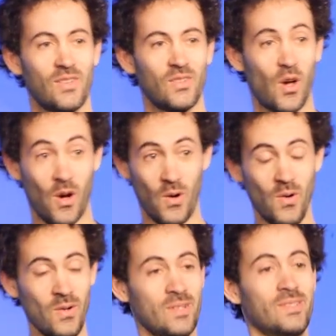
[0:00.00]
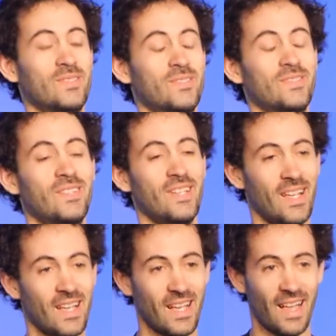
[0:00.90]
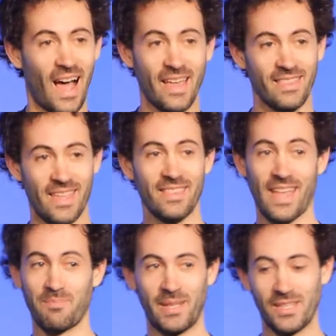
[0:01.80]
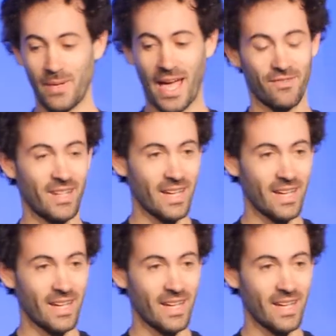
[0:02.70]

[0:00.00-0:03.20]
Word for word: So, I think that means we have an